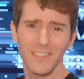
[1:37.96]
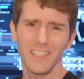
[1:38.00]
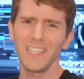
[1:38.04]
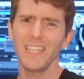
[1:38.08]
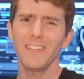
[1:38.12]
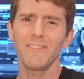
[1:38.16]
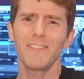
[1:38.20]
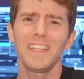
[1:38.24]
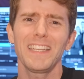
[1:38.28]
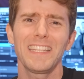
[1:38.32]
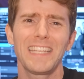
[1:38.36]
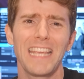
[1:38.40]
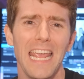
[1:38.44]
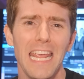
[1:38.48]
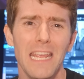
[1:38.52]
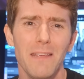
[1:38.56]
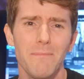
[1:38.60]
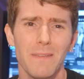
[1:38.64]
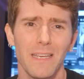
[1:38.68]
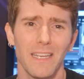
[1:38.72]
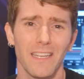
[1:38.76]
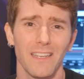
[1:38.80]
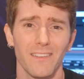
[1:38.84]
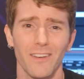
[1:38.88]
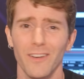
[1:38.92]
and even
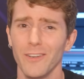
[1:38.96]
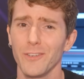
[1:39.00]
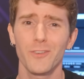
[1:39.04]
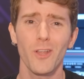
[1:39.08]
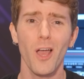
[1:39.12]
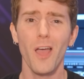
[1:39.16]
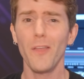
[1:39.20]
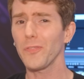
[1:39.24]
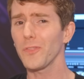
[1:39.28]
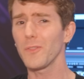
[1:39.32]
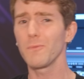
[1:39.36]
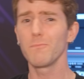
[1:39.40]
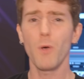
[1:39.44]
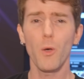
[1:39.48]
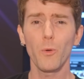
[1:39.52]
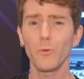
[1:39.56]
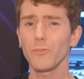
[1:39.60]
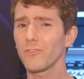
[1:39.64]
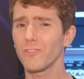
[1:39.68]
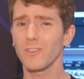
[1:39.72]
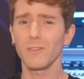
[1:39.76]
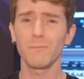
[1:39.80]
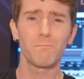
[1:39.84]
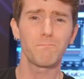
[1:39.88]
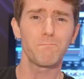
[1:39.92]
gaming, are not the
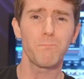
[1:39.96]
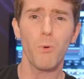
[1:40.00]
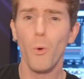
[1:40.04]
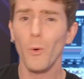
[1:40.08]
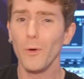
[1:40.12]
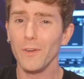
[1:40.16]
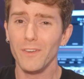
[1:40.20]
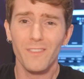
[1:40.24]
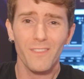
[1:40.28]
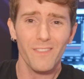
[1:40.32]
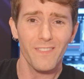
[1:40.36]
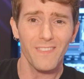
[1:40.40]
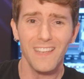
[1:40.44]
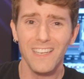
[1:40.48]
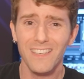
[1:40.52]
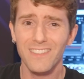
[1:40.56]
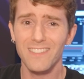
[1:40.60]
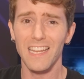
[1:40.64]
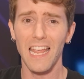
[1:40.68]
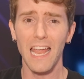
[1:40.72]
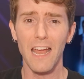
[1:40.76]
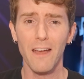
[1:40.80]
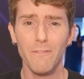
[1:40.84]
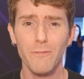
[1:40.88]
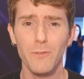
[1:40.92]
most important thing
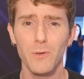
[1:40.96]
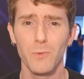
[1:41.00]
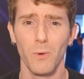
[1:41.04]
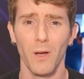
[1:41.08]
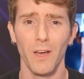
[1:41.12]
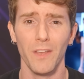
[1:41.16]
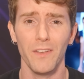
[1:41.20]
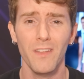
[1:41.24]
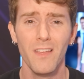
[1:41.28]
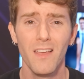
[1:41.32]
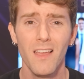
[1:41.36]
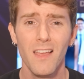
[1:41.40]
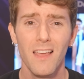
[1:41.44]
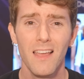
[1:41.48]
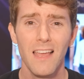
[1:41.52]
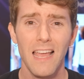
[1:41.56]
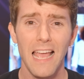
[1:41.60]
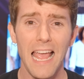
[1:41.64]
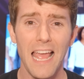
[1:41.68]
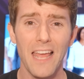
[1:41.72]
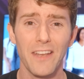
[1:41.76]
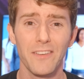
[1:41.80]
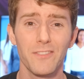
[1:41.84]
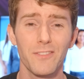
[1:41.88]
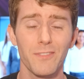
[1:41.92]
to everyone.
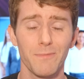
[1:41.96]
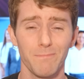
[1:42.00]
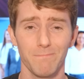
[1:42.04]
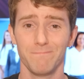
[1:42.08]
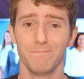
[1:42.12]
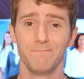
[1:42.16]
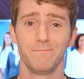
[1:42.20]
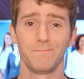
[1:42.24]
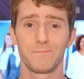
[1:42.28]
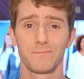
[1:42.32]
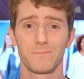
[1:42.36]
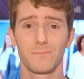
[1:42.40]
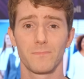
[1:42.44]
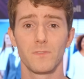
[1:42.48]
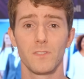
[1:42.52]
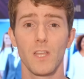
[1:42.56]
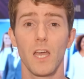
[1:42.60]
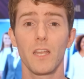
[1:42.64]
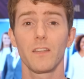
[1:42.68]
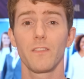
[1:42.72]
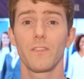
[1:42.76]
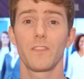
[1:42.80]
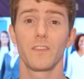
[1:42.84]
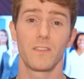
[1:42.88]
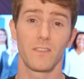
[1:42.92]
And
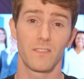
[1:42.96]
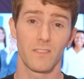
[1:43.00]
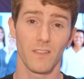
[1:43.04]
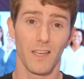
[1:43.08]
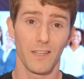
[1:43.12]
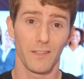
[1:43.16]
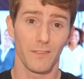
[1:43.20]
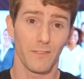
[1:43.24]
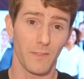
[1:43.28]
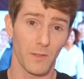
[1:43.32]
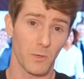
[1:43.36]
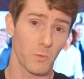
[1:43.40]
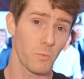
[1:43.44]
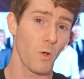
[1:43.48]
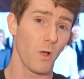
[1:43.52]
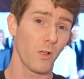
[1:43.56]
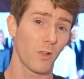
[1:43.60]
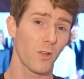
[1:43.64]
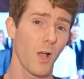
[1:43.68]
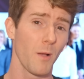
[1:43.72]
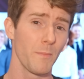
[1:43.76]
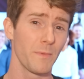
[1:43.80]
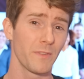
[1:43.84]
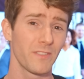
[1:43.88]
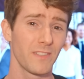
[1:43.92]
none of the designs that
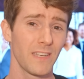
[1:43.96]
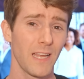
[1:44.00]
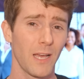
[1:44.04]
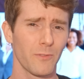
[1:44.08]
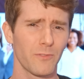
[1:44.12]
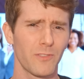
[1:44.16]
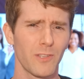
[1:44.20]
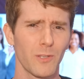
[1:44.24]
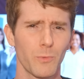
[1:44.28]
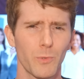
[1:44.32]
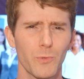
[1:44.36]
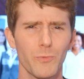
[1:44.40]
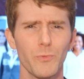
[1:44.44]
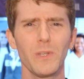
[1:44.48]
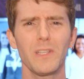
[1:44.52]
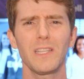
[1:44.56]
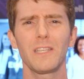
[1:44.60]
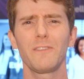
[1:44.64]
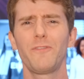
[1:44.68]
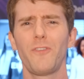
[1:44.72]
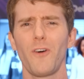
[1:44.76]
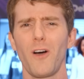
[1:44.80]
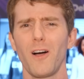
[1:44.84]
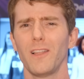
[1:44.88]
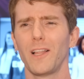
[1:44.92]
Qualcomm is announcing would really
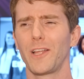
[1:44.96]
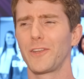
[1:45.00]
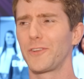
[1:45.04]
fall